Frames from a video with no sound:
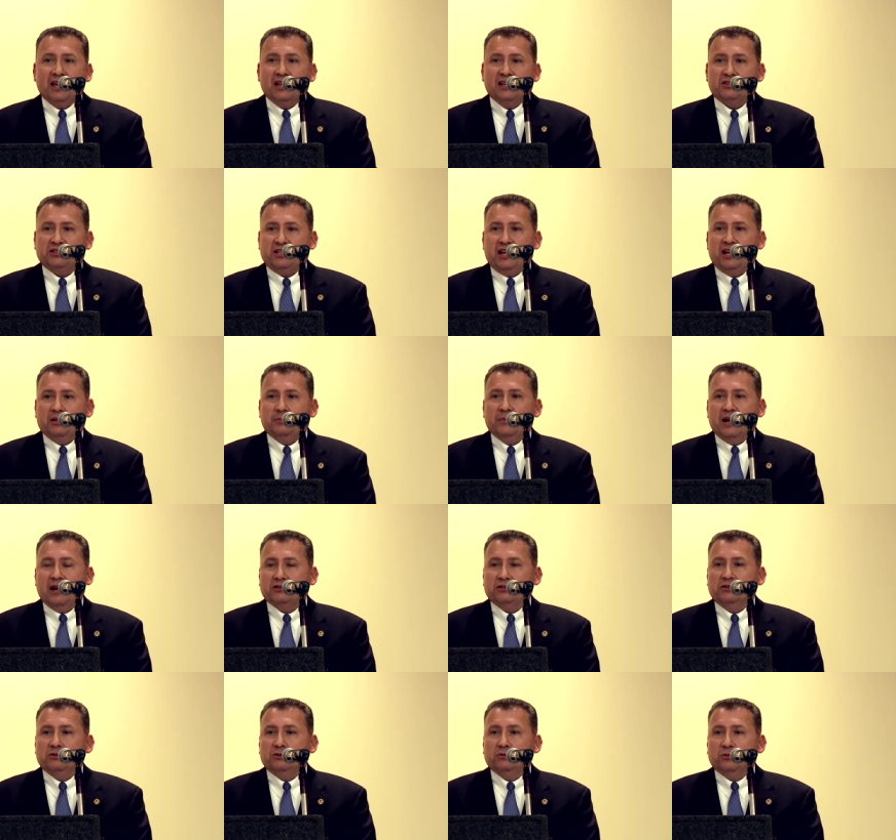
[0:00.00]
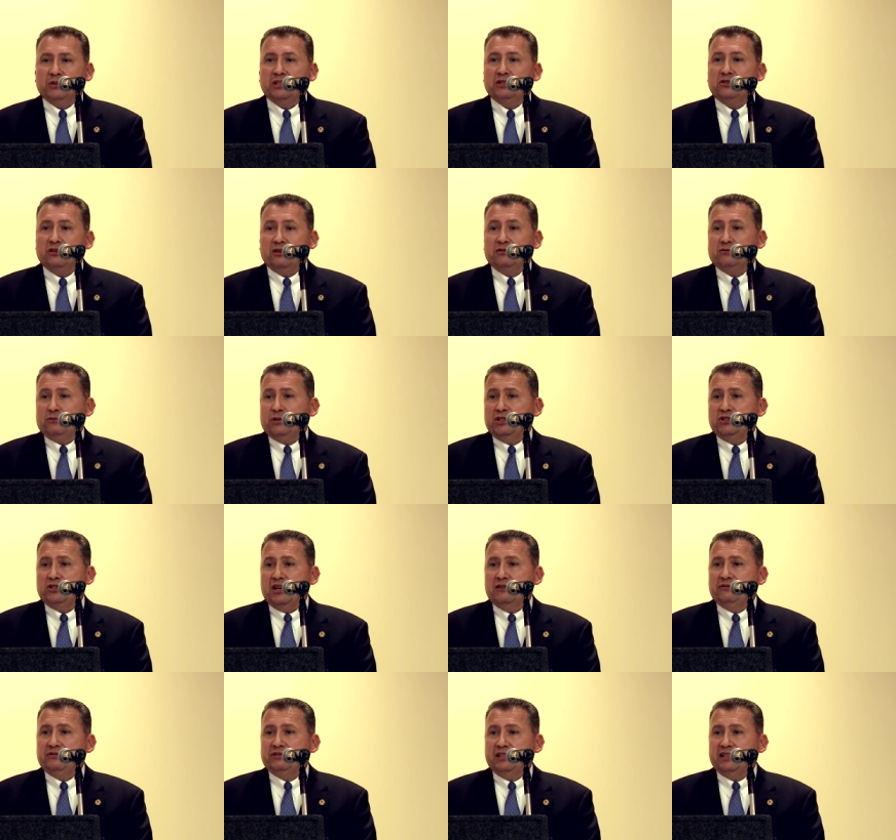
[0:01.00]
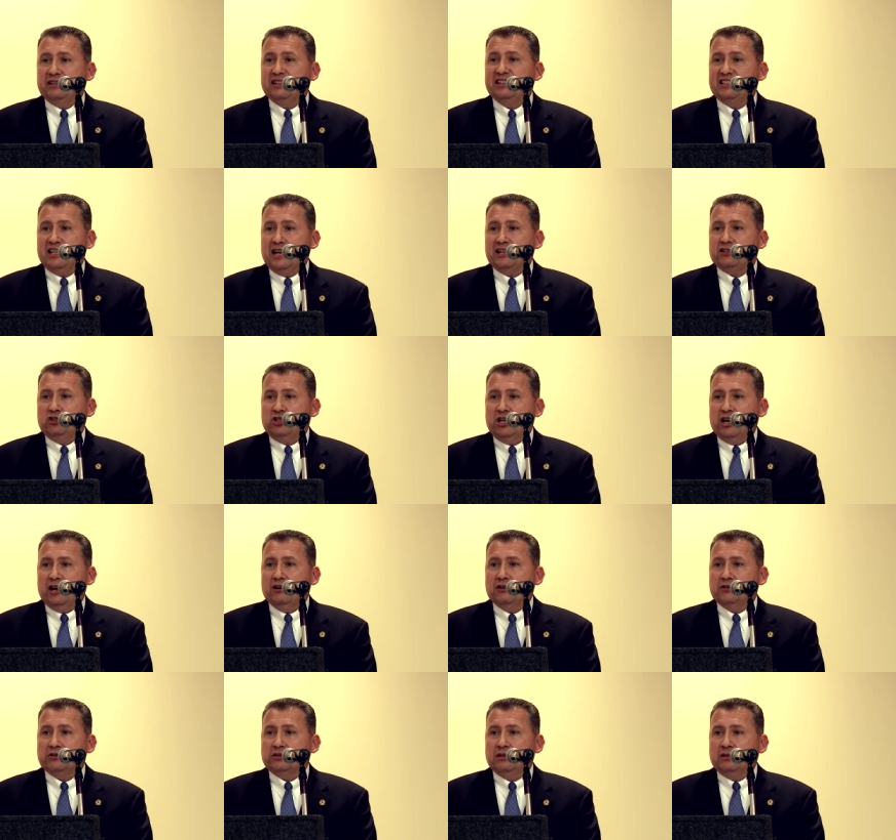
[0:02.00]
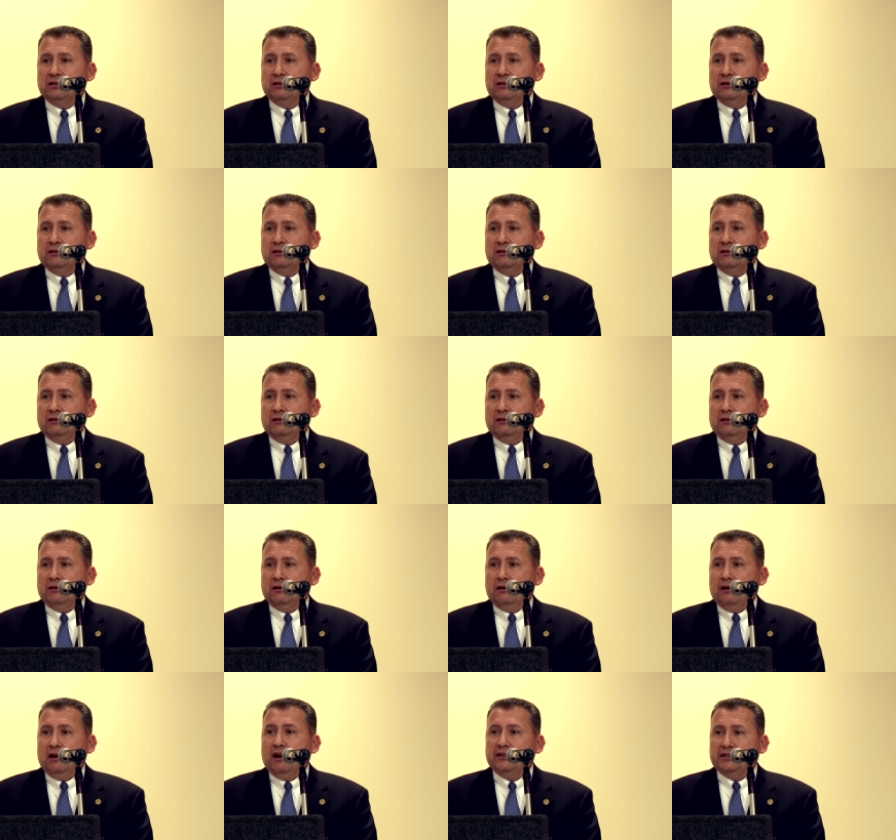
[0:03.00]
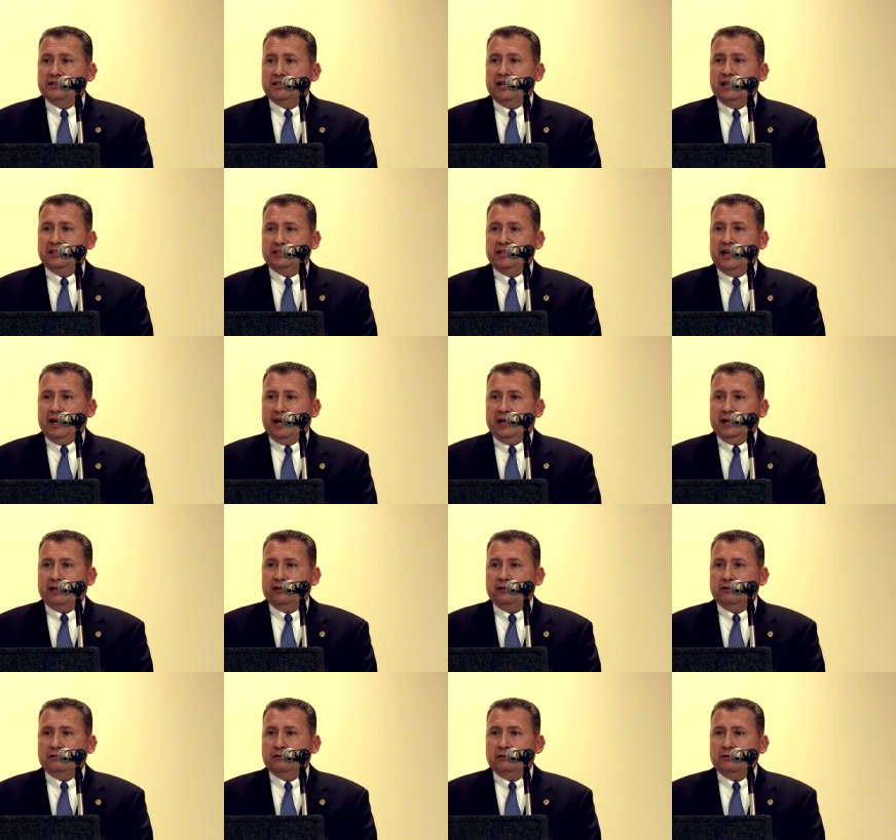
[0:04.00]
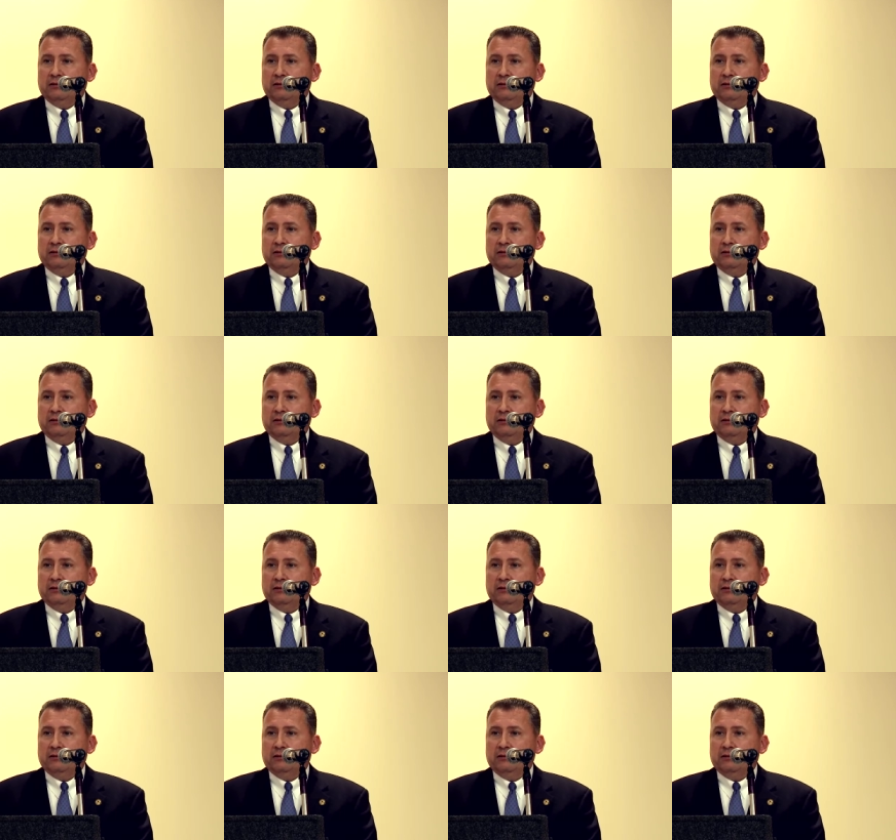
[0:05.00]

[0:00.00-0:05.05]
is tantamount to reshuffling the deck chairs on the Titanic.